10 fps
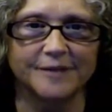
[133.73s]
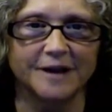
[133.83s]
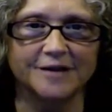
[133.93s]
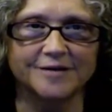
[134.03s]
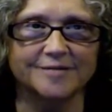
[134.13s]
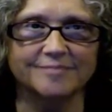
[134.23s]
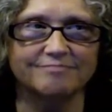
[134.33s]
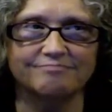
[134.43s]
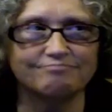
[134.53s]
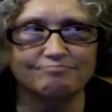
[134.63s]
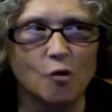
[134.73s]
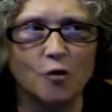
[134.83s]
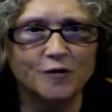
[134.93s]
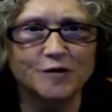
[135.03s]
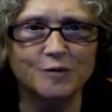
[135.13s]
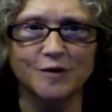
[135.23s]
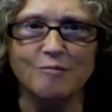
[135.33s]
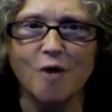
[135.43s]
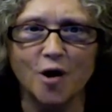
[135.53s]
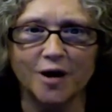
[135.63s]
It's morphs with the
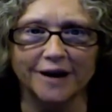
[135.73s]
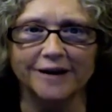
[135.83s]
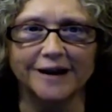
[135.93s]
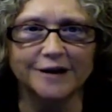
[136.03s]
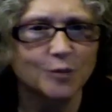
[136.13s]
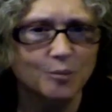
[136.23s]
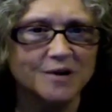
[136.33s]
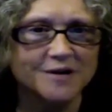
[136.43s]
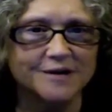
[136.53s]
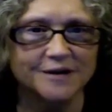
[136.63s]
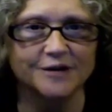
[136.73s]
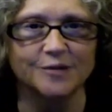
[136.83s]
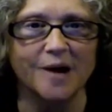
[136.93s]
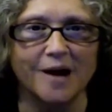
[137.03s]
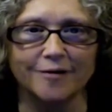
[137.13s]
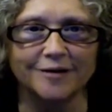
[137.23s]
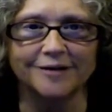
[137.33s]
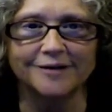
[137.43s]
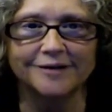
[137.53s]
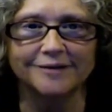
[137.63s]
market. That's what business is about.
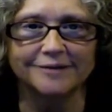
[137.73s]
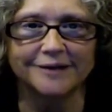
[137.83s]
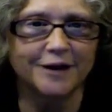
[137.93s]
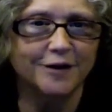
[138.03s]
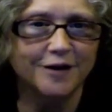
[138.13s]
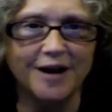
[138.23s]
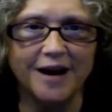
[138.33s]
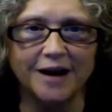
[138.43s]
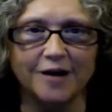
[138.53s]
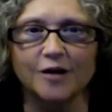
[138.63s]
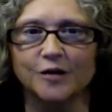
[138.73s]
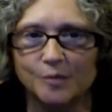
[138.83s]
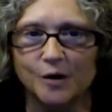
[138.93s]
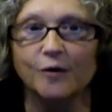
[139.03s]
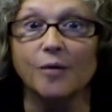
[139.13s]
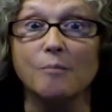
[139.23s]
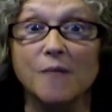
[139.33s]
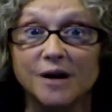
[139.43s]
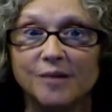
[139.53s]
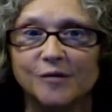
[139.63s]
Here today, gone tomorrow, the
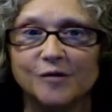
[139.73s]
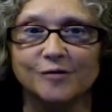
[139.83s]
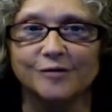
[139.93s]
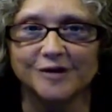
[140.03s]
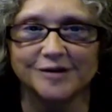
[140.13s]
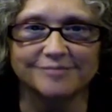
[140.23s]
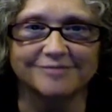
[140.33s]
money moves.